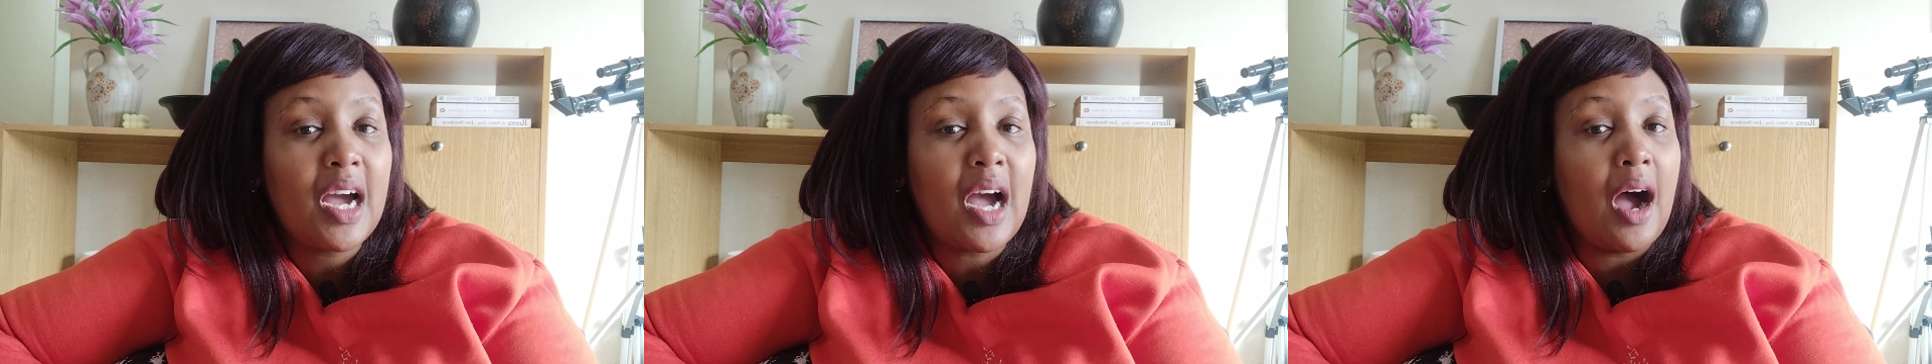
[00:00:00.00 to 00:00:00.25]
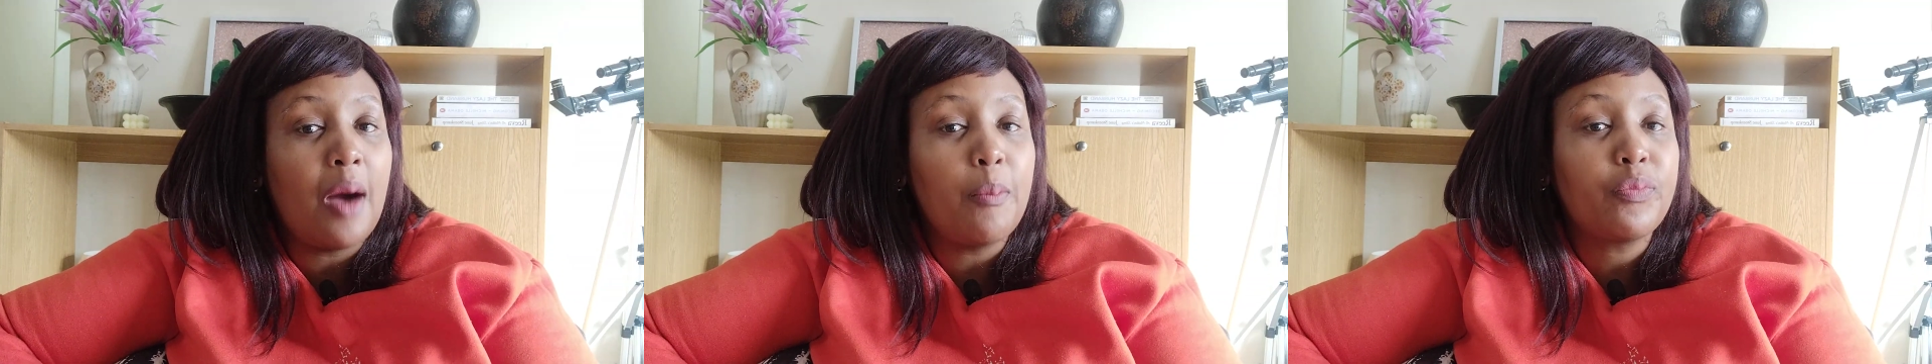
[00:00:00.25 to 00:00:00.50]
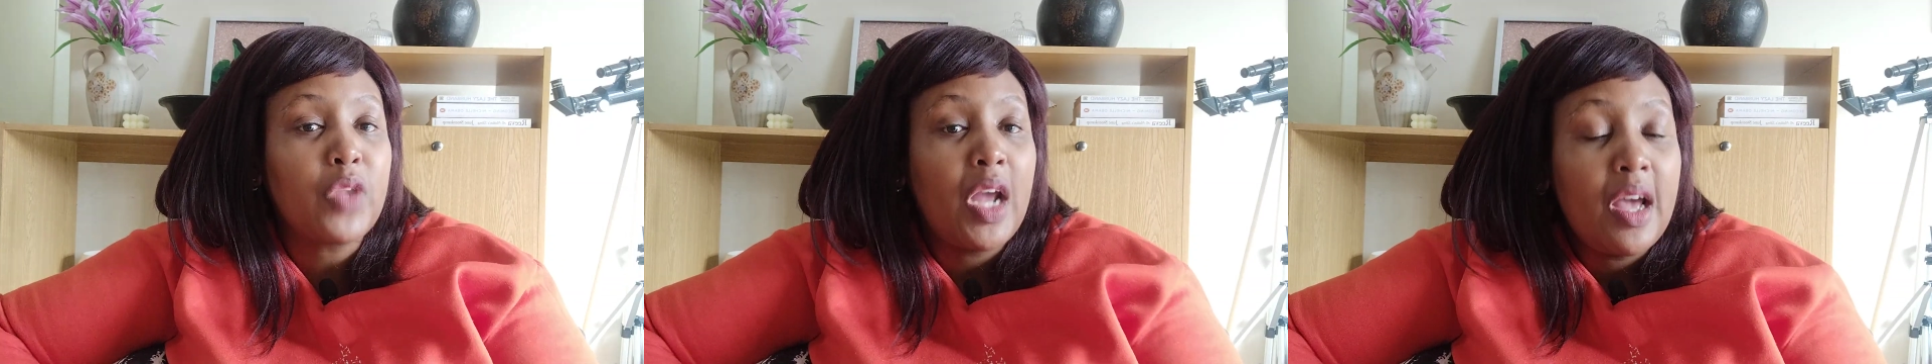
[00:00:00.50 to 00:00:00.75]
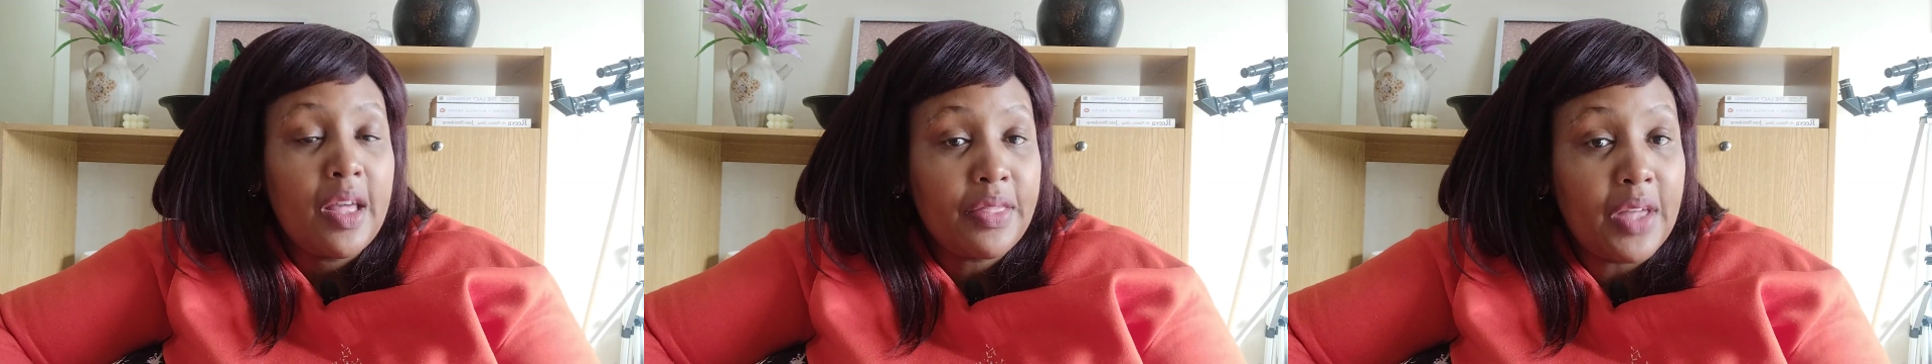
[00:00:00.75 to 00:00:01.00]

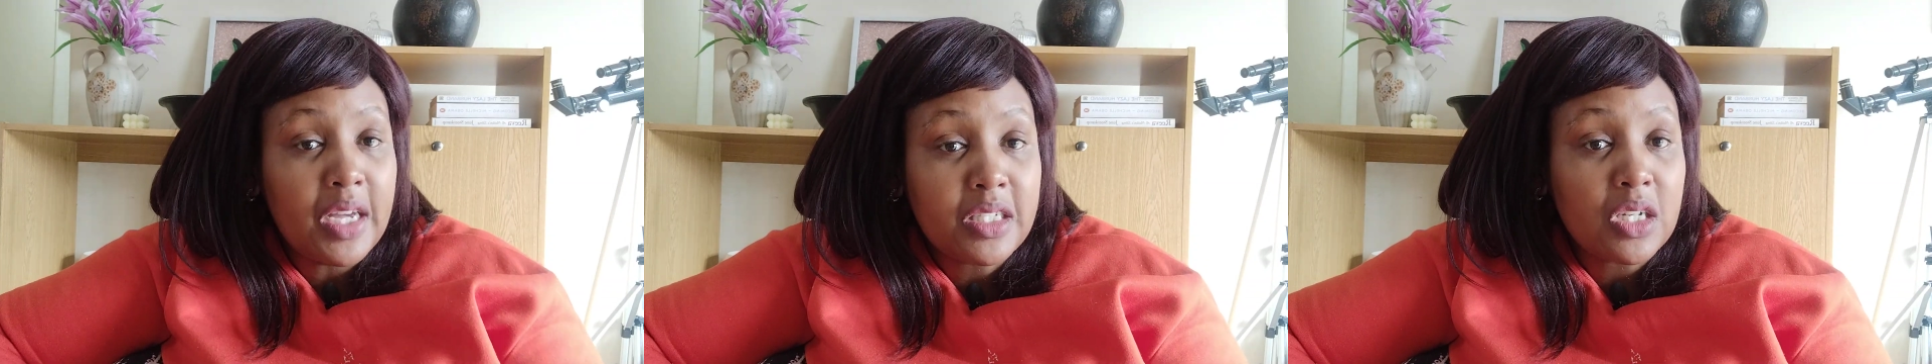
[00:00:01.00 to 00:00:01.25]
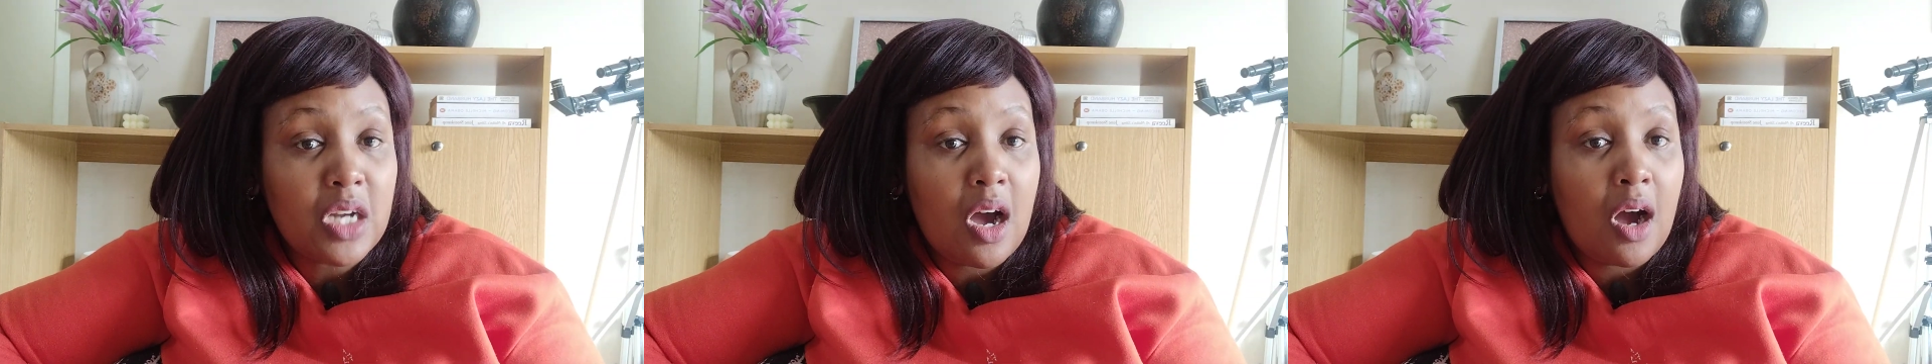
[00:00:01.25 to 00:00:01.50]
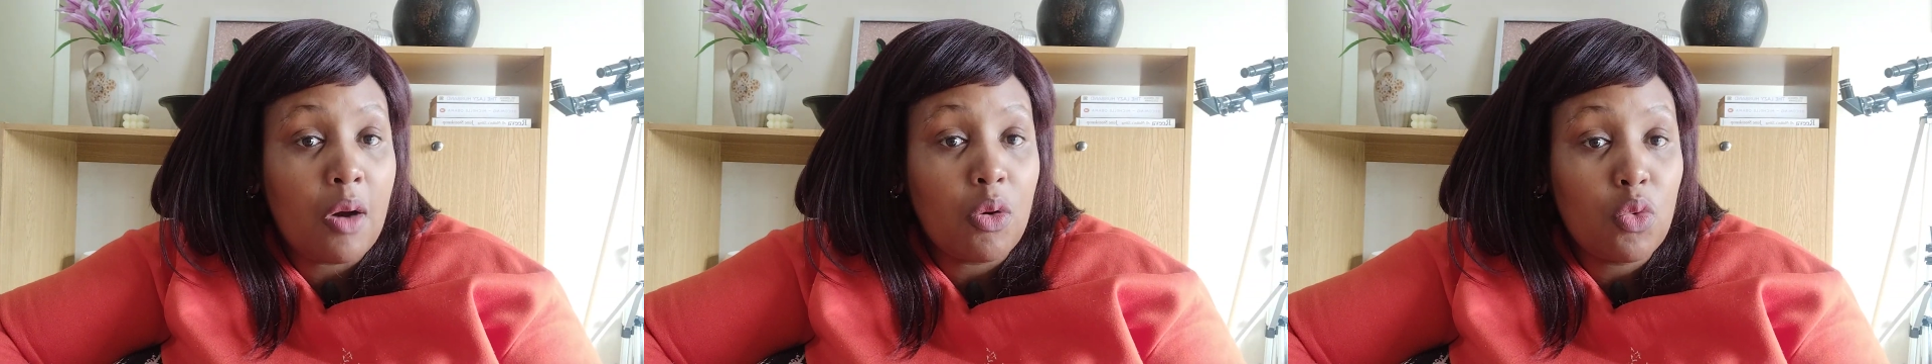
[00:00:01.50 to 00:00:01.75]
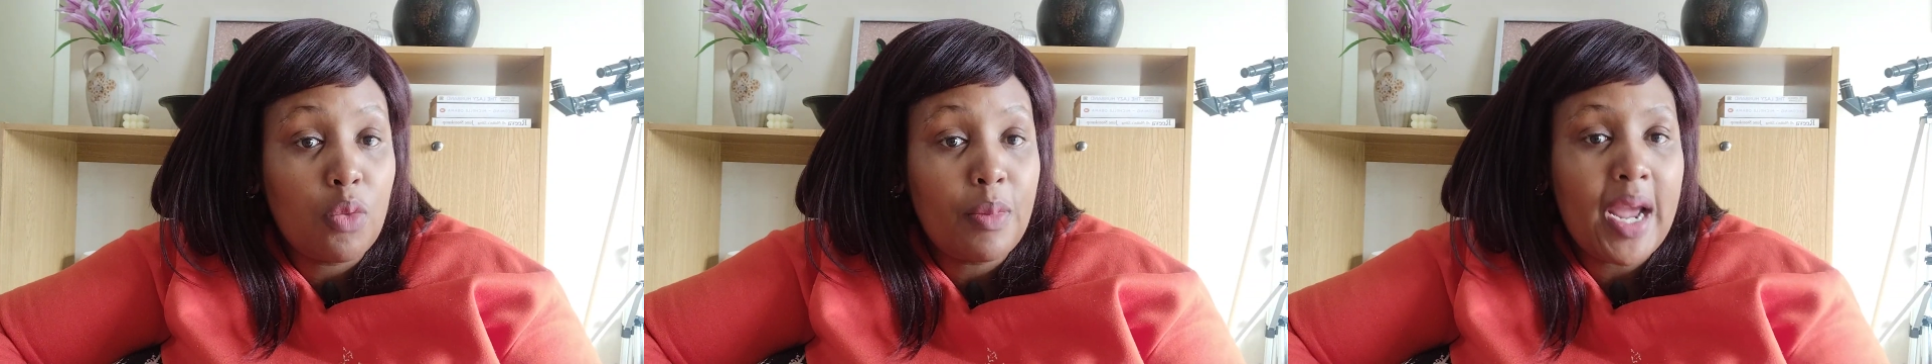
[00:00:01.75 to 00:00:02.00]
that
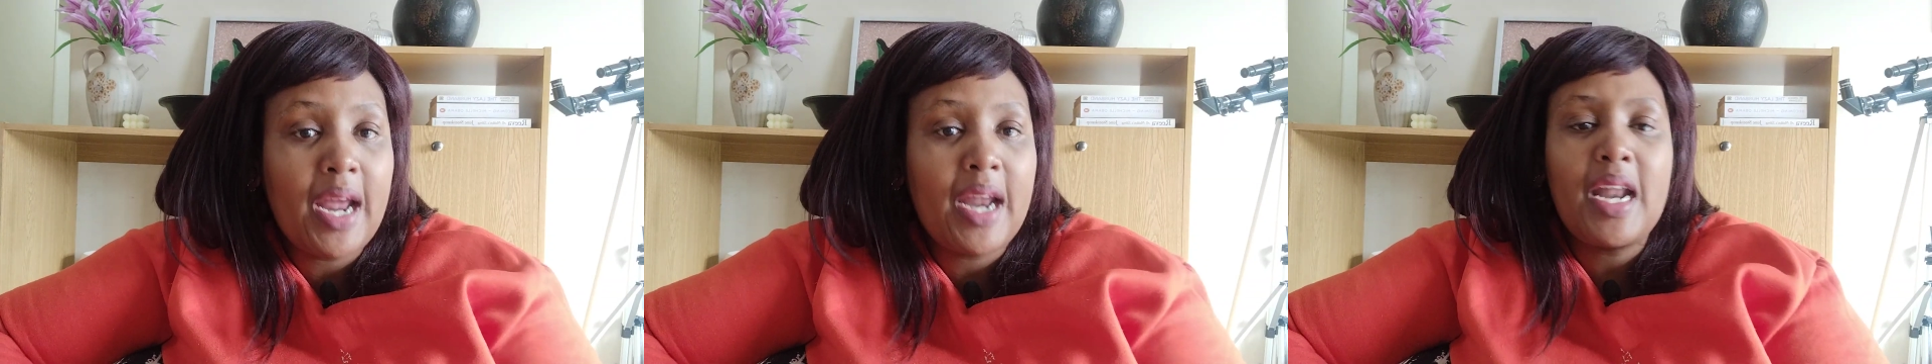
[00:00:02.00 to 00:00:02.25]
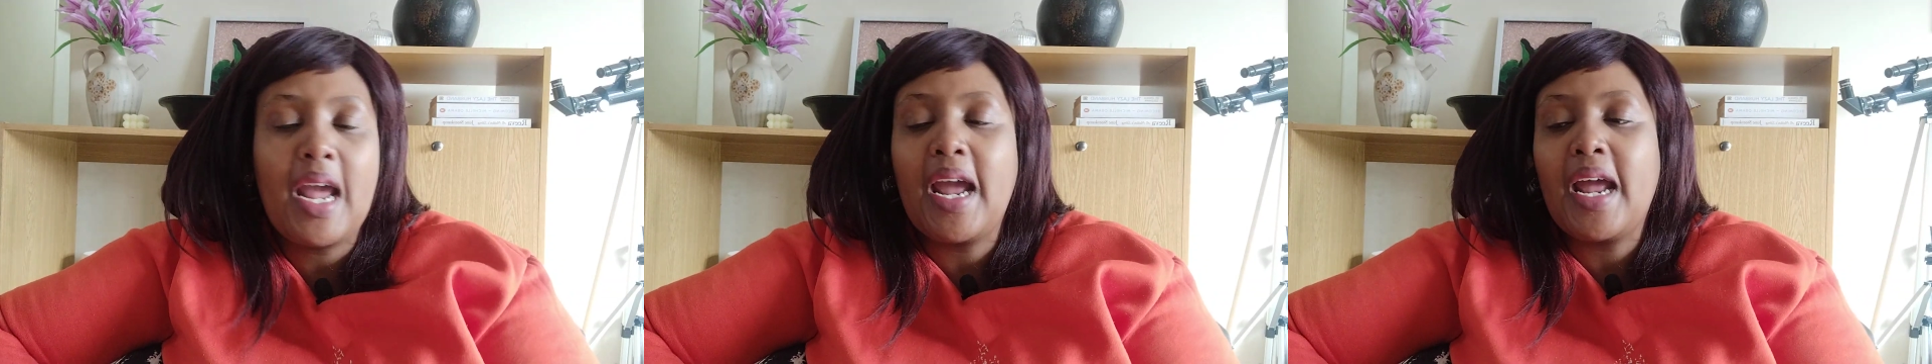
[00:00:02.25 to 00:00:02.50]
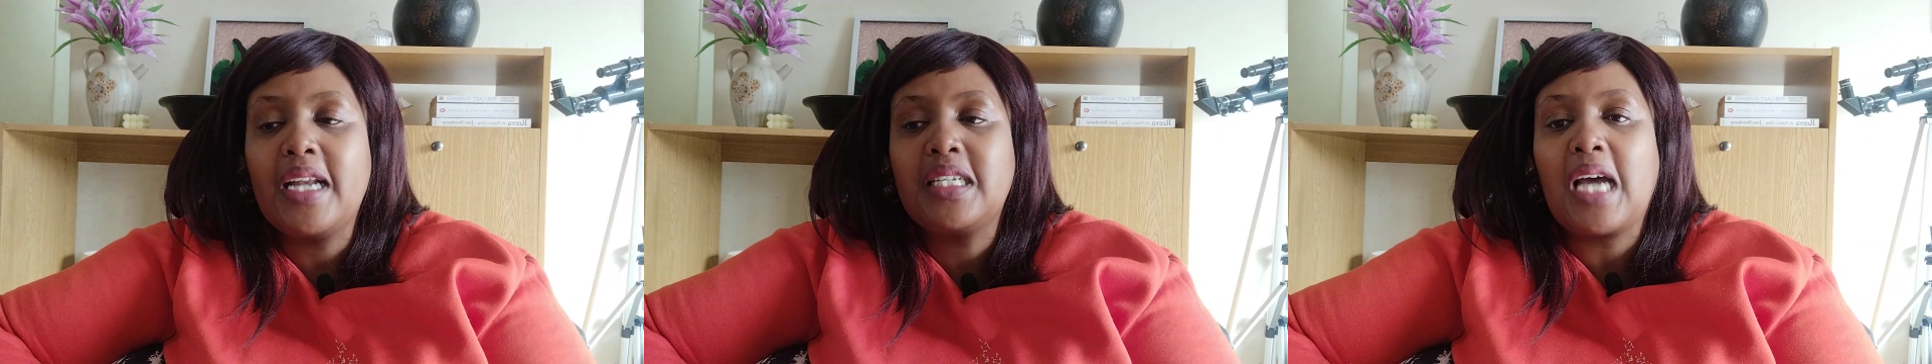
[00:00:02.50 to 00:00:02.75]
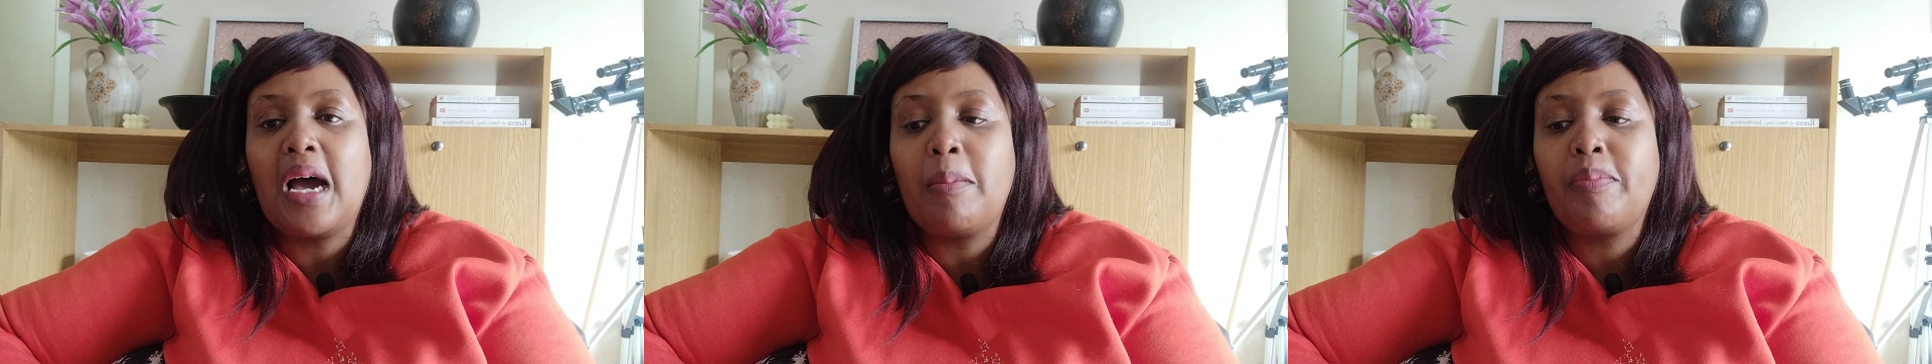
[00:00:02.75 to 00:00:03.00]
woman, and